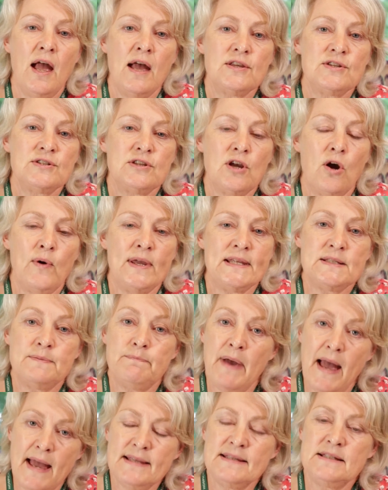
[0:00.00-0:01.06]
so it's
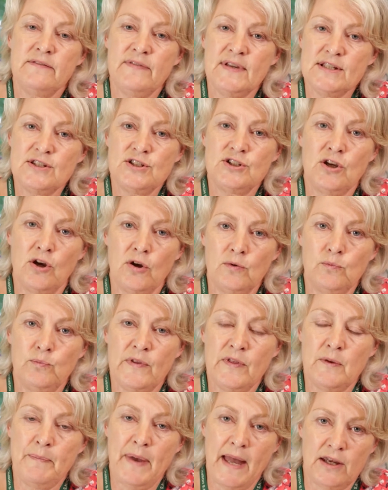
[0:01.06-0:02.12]
best if it's done
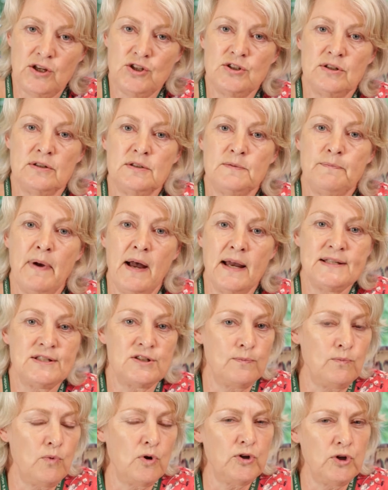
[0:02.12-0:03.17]
with a patient by
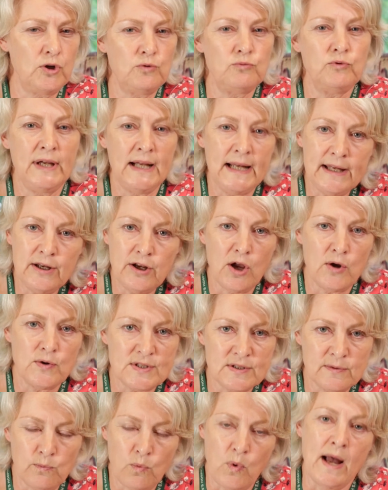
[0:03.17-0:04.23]
someone who really knows
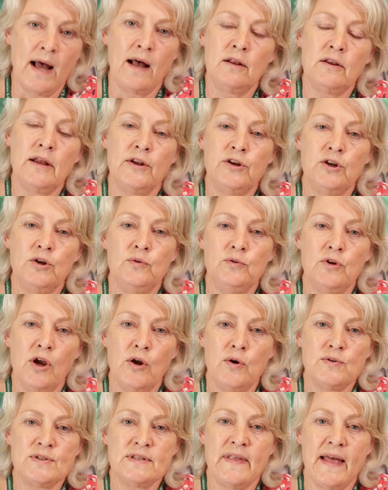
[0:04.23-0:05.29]
them well and who
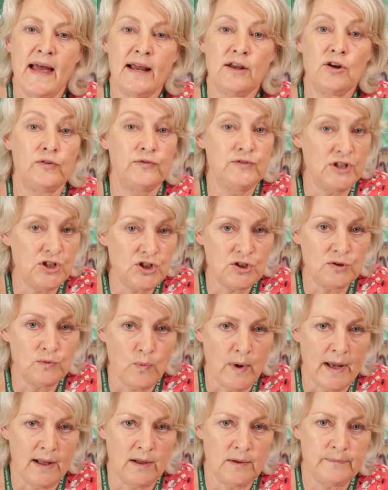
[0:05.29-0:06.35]
knows their condition
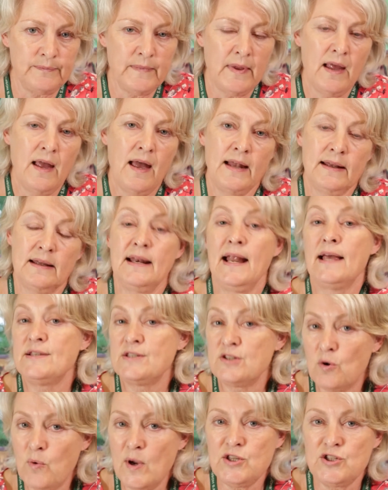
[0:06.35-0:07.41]
well and can
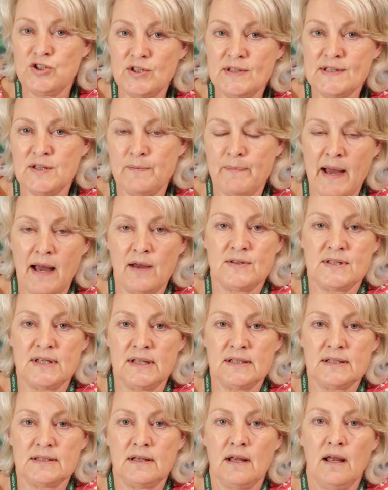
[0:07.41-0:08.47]
answer questions about
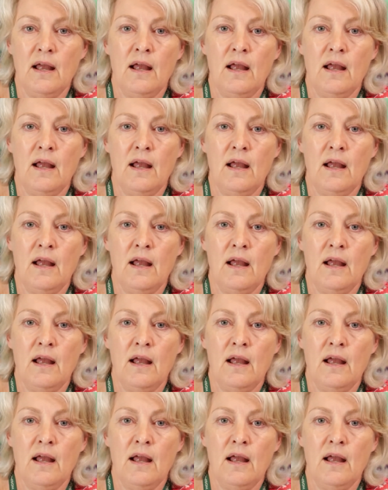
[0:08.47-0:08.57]
it.